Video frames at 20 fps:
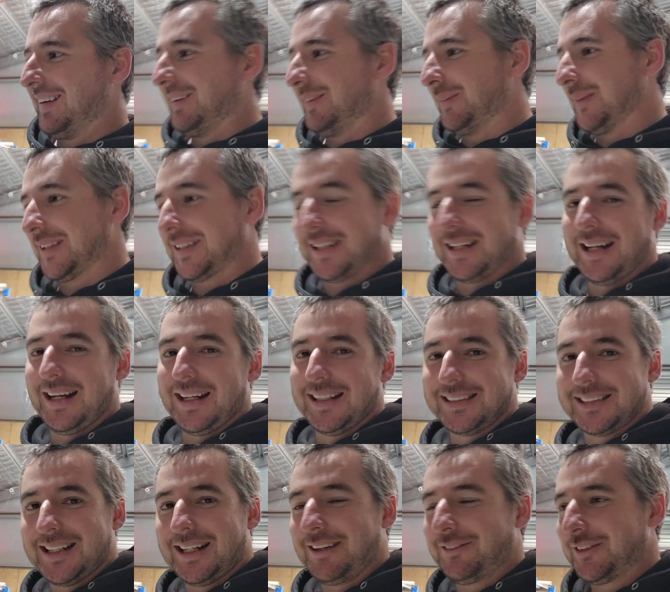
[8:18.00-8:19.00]
with
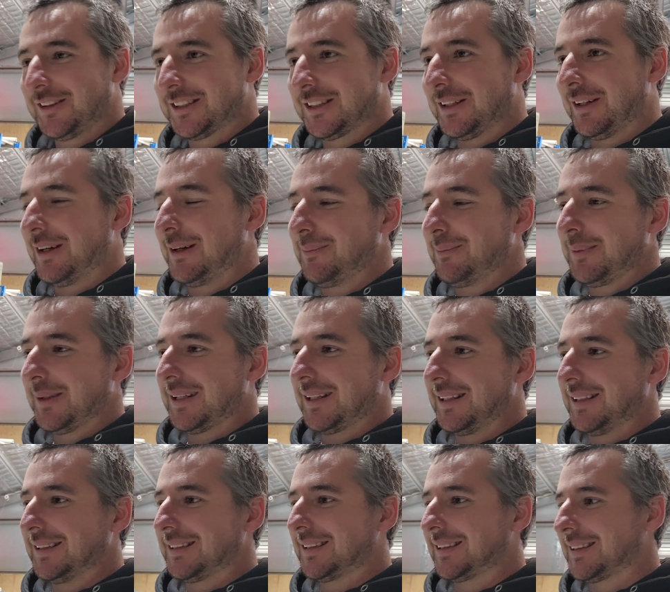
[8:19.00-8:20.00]
cars half the time,
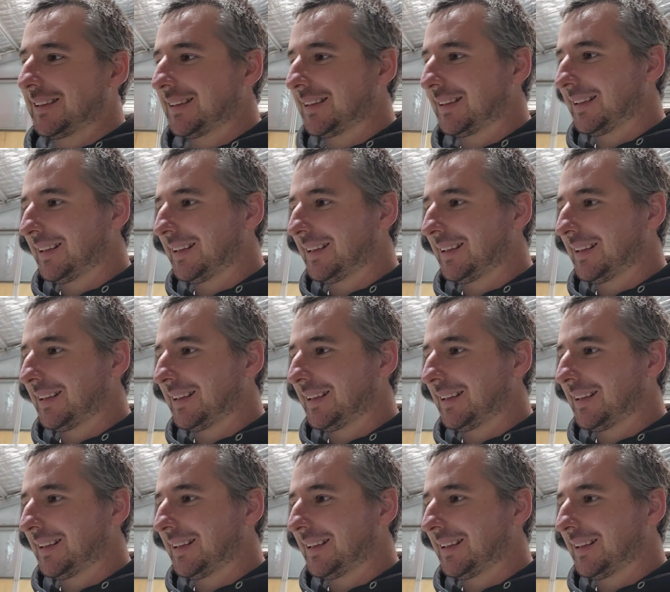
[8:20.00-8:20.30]
because